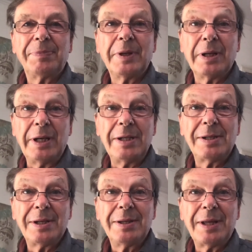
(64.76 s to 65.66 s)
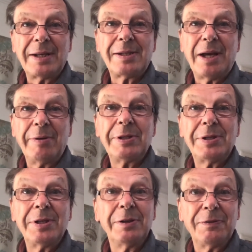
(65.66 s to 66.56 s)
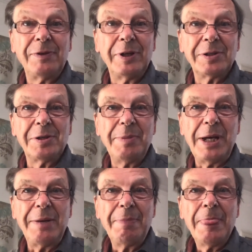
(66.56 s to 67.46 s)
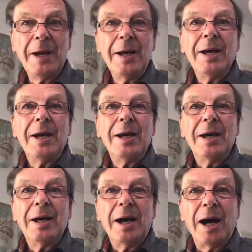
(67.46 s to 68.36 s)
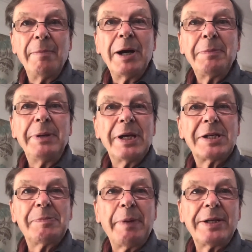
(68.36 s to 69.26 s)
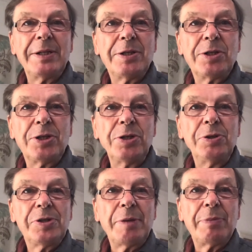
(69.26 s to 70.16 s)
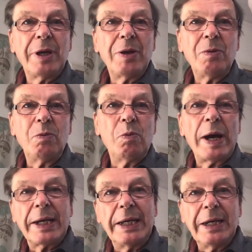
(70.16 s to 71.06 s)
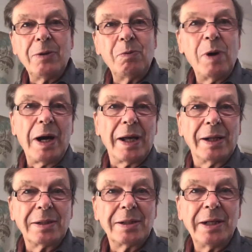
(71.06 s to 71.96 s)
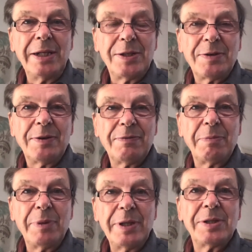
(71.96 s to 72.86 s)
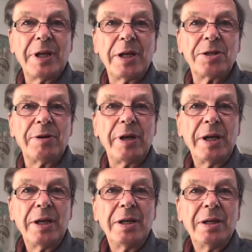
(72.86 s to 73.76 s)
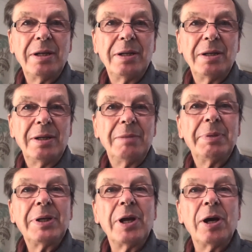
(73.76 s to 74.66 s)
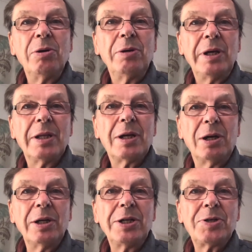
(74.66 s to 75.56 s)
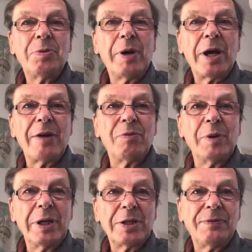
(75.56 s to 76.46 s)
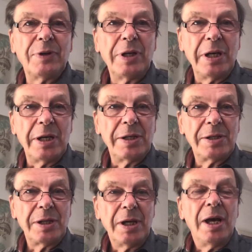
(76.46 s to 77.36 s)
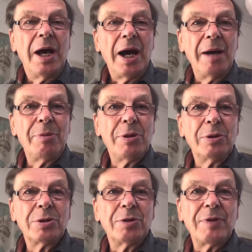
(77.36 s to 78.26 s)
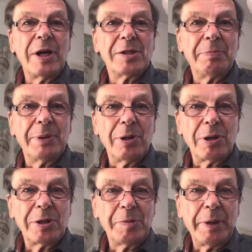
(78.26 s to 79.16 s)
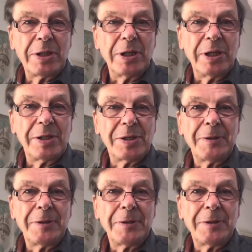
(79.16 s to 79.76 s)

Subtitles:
at least that's how it still feels to me, I might be expected to choose something wacky and wild, at least from this century. But no, in the college where I've worked for years, I'm thought of as a Baroque specialist.